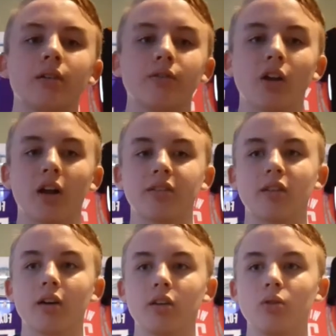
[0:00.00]
Forgot to
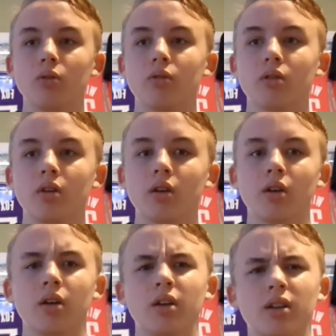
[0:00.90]
tell you.
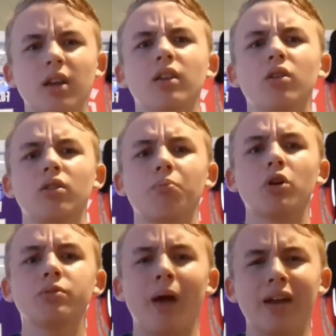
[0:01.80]
Yeah,
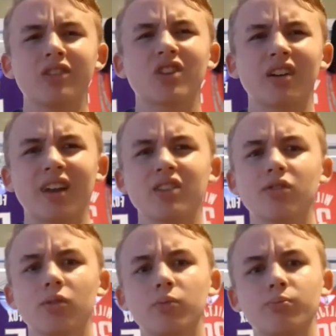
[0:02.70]
March Madness got
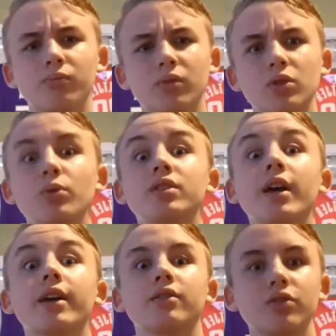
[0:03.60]
canceled. You had
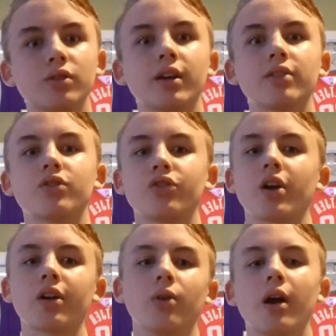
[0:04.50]
tickets the
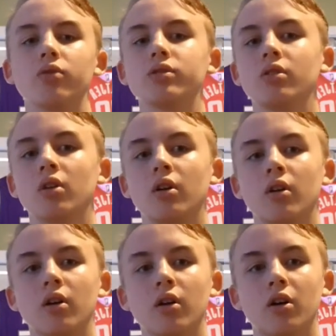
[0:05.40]
second round.
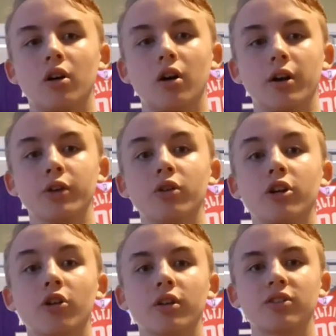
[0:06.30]
You're gonna
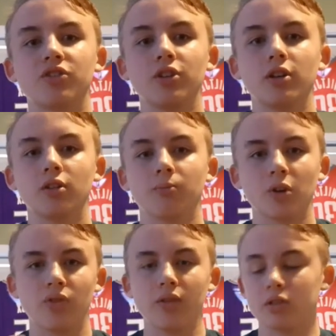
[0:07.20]
go get to see your
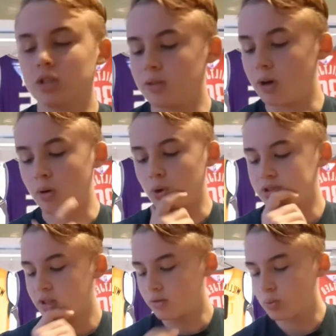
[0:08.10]
favorite team.
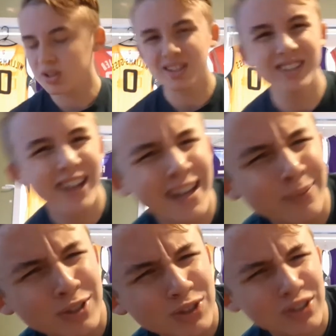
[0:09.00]
What's their
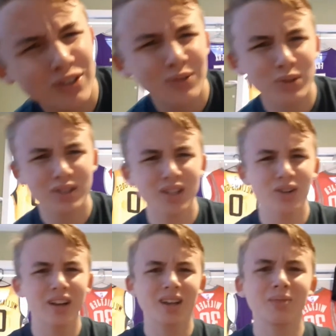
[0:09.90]

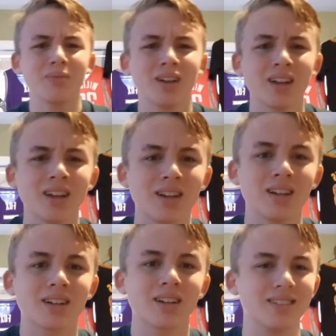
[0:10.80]
name?
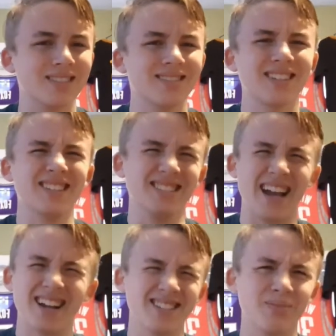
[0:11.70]

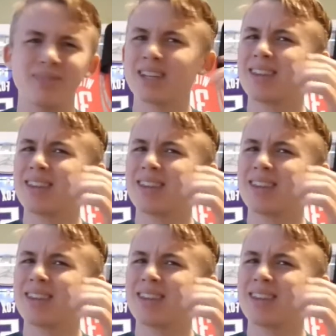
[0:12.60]
Gonzaga, something like